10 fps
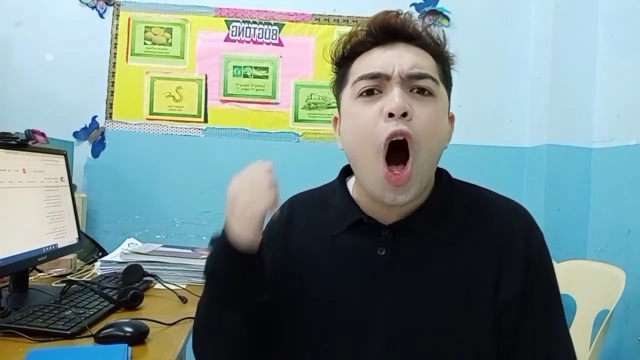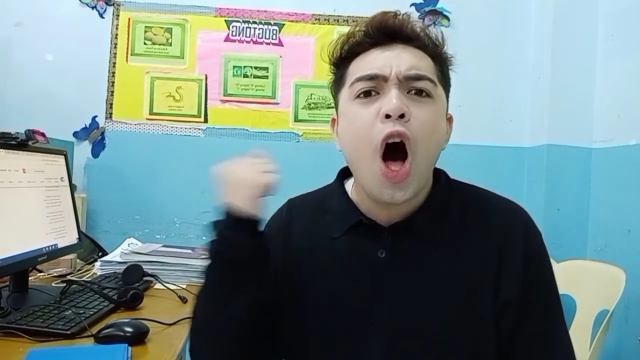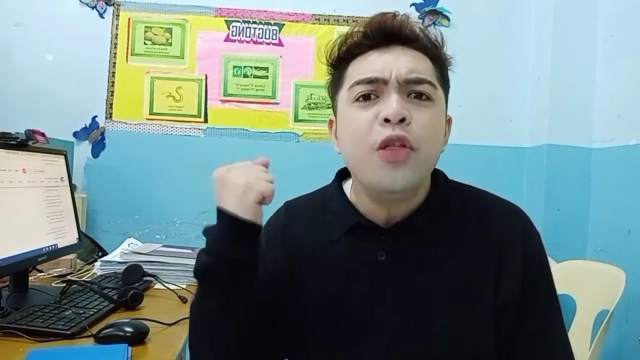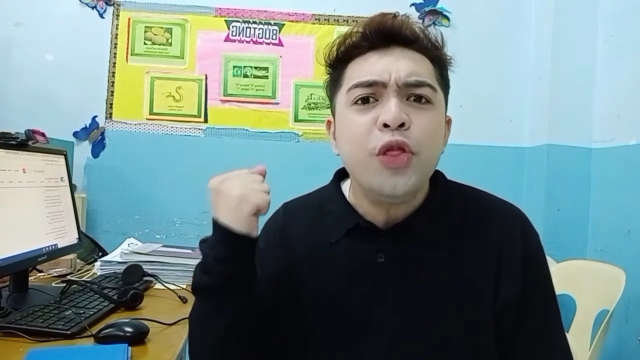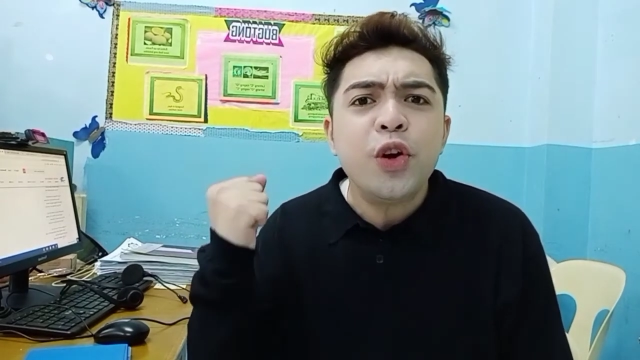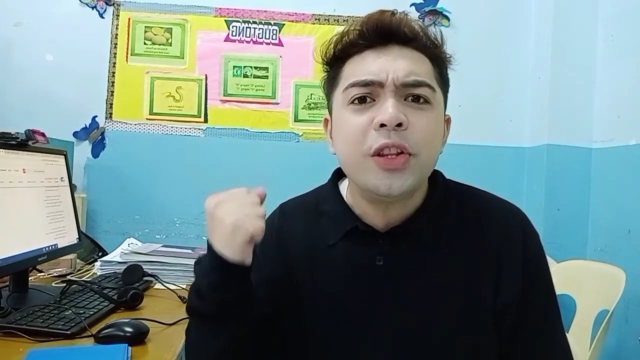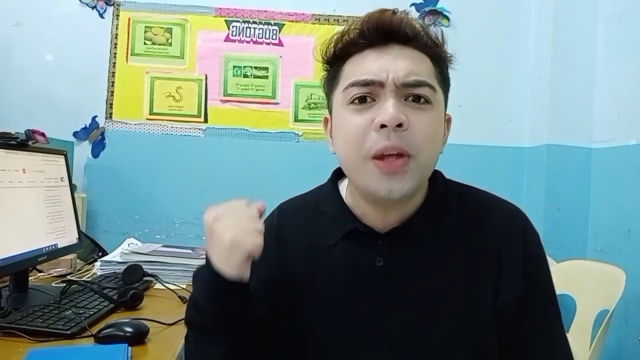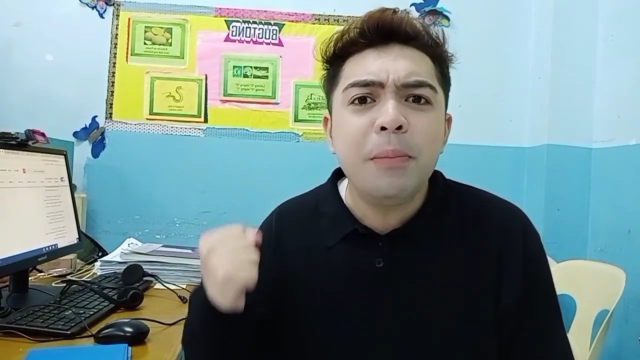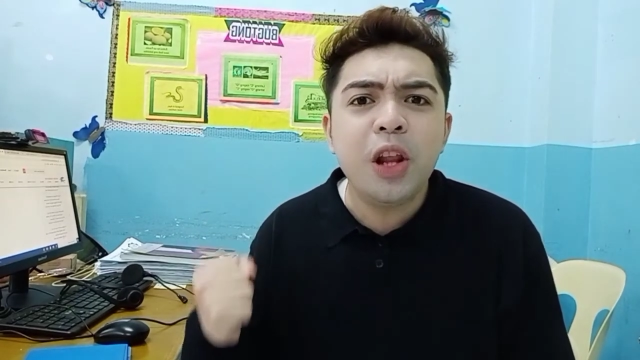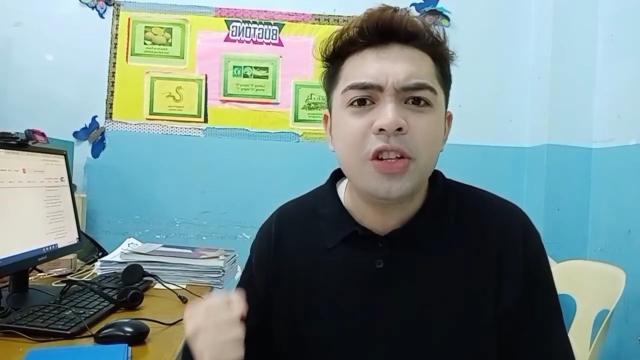Under the
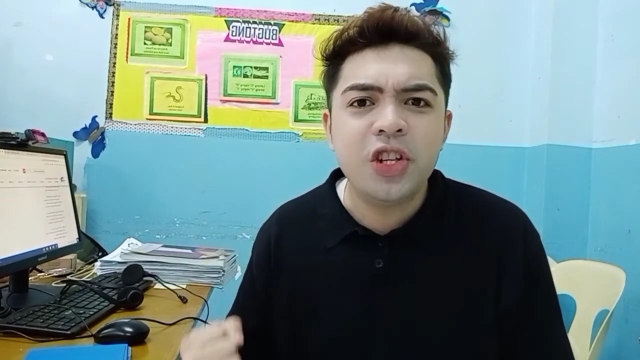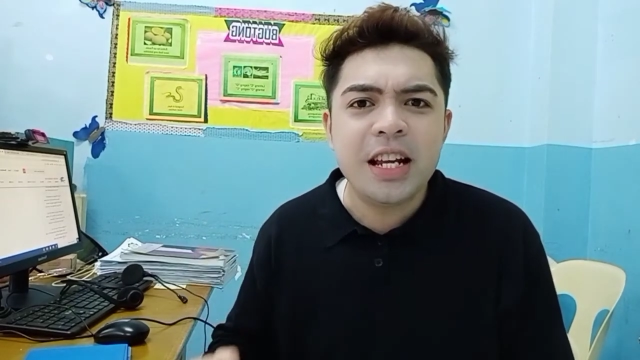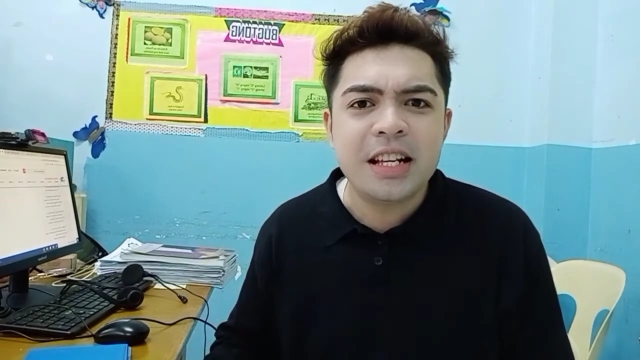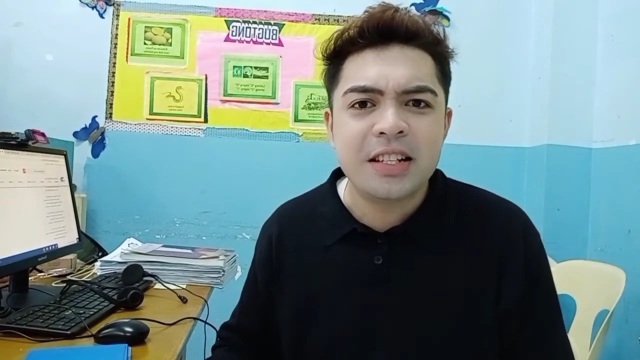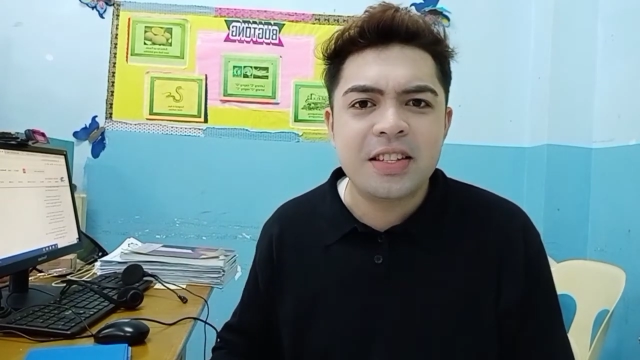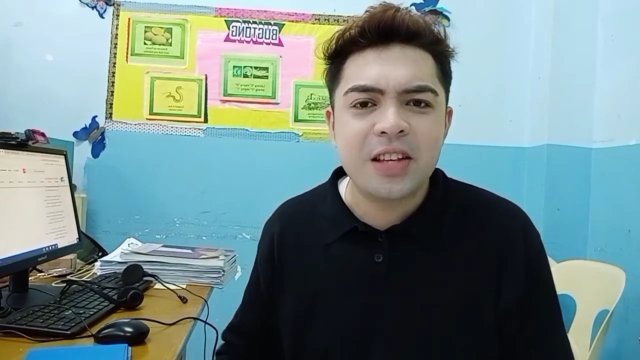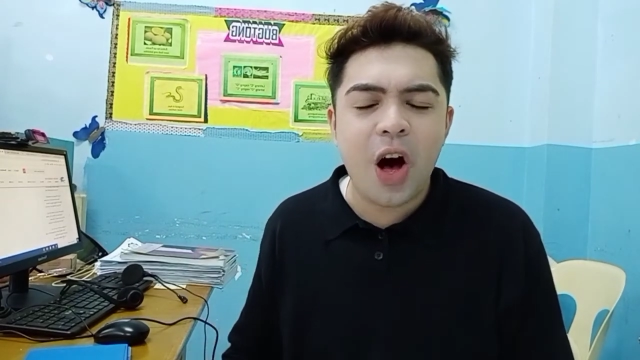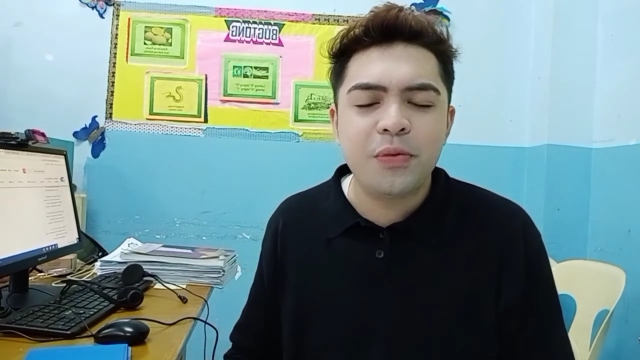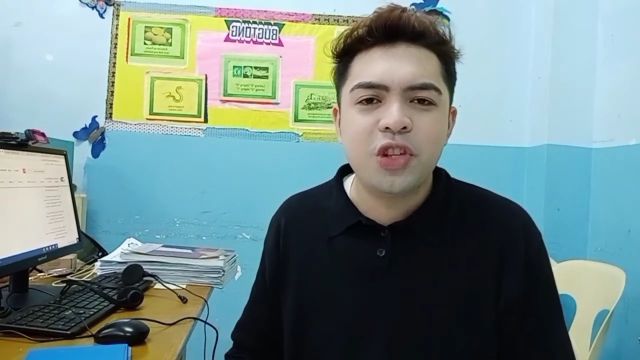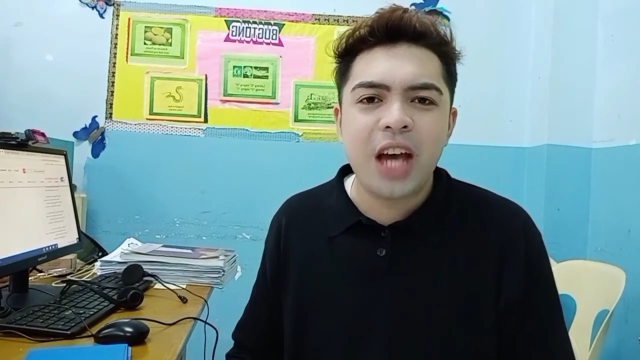bludgeonings
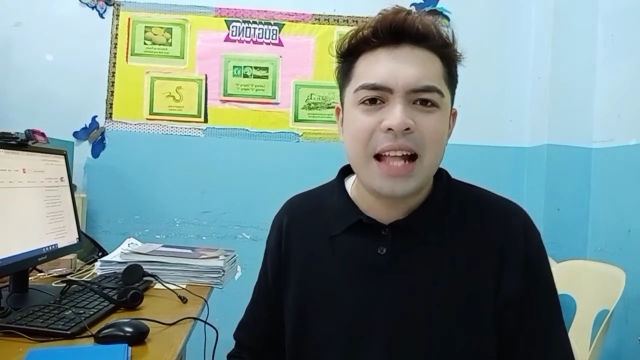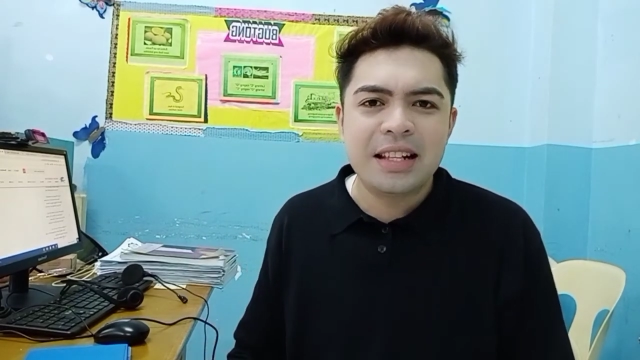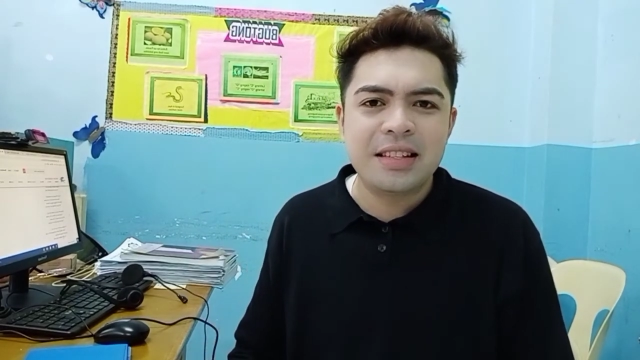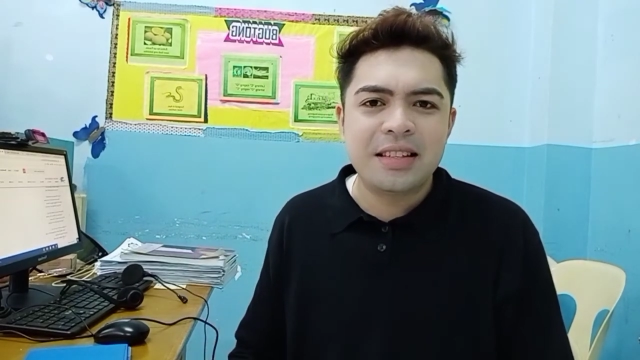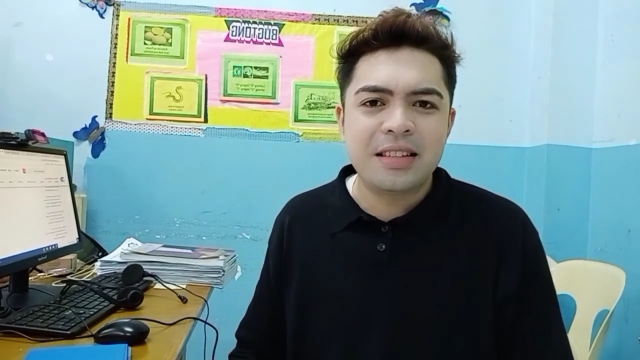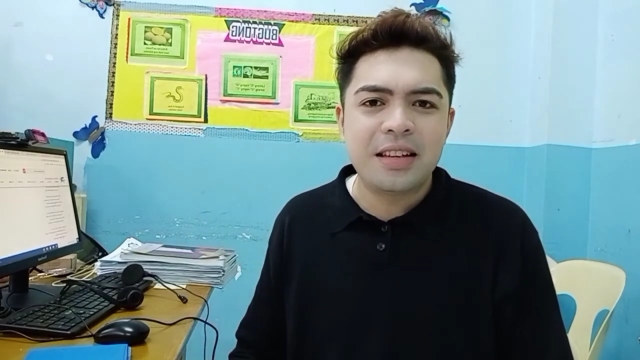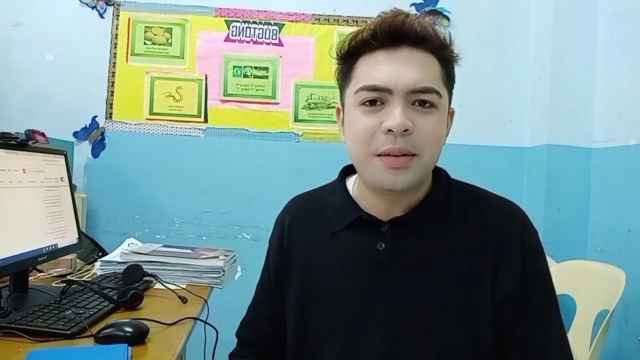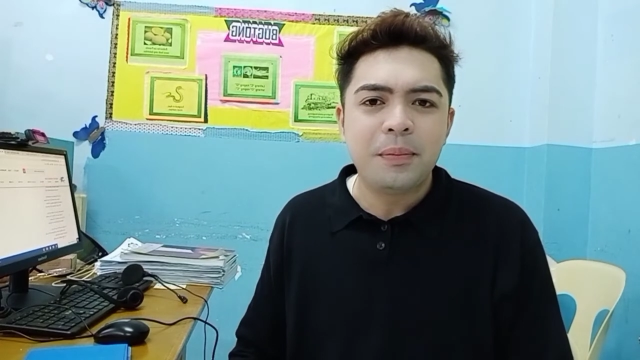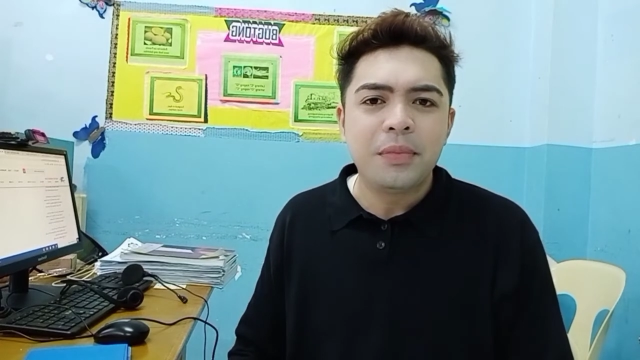of chance,